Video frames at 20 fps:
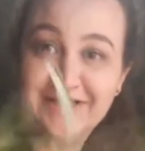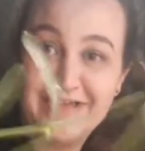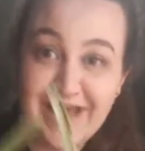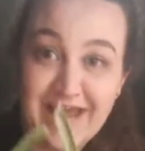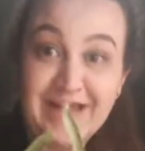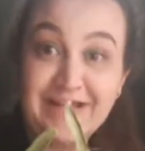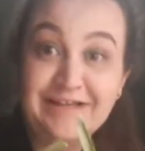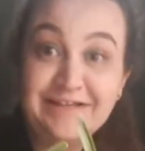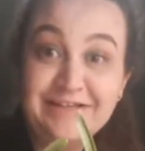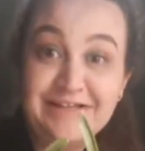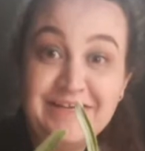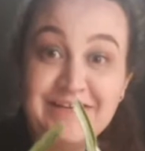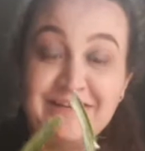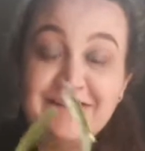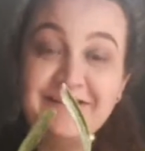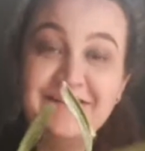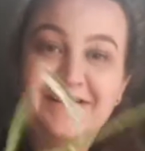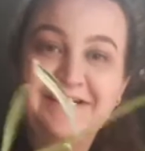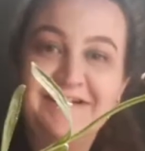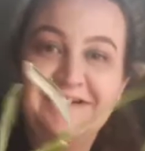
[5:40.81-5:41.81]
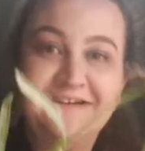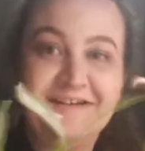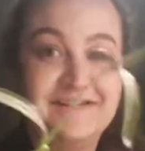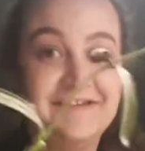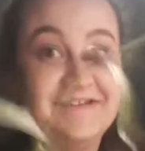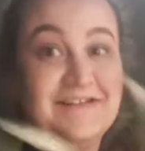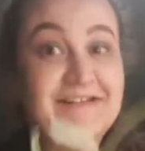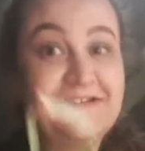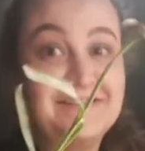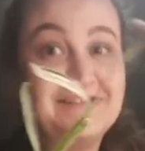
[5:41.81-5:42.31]
gangly,
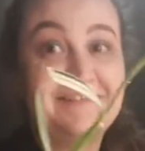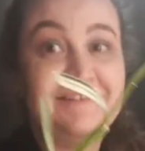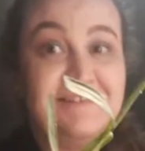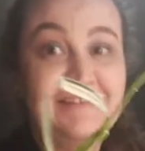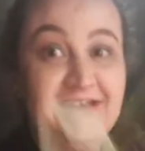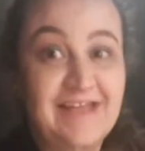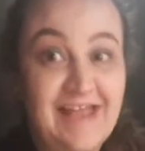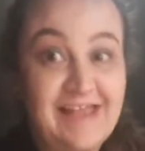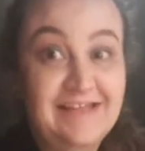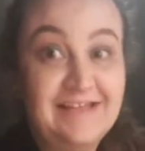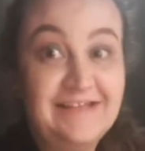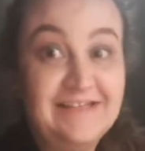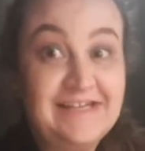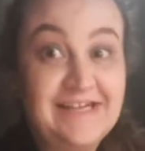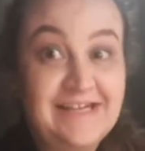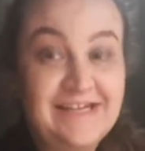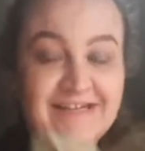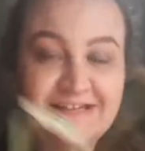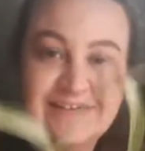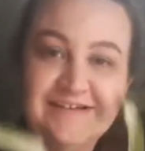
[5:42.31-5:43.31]
it's gangly.